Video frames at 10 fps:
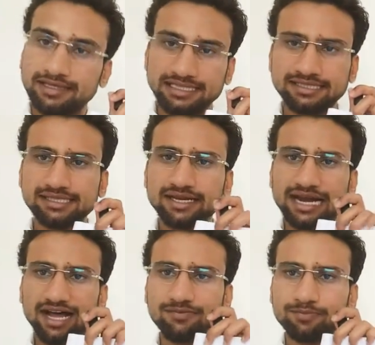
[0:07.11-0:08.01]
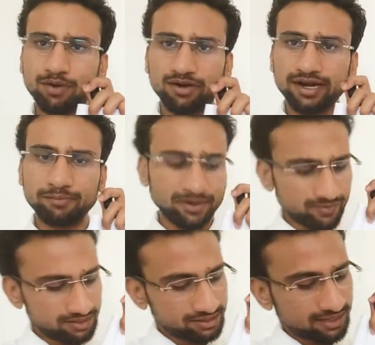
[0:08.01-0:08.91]
This is a graph plotted
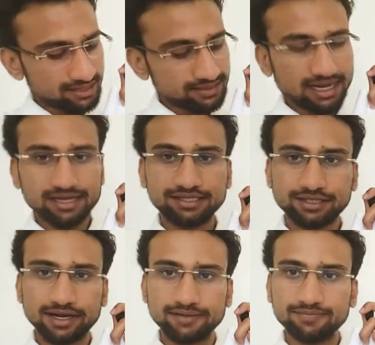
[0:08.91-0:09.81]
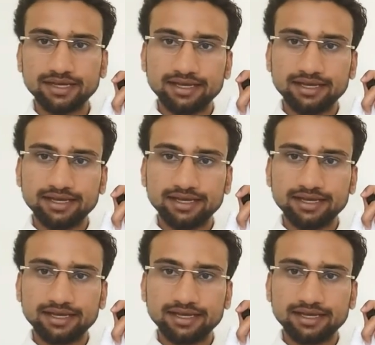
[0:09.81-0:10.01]
between stress and strain.